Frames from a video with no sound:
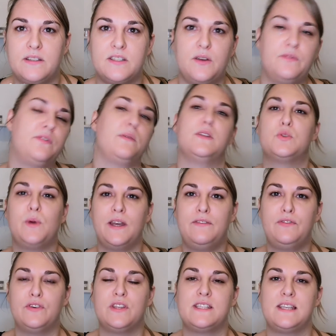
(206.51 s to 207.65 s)
So from the
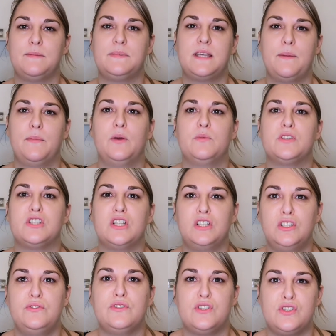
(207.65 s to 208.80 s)
24th of September, it was to
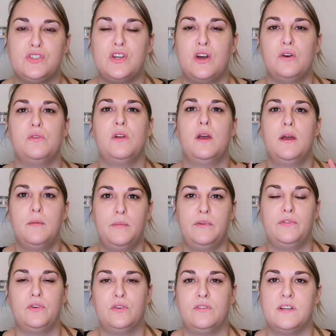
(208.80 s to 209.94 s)
lose a stone
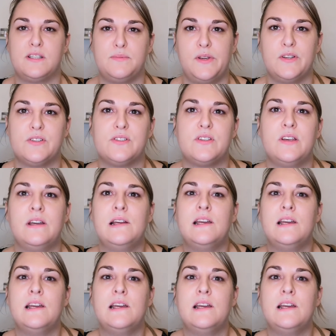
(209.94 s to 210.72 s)
before Christmas.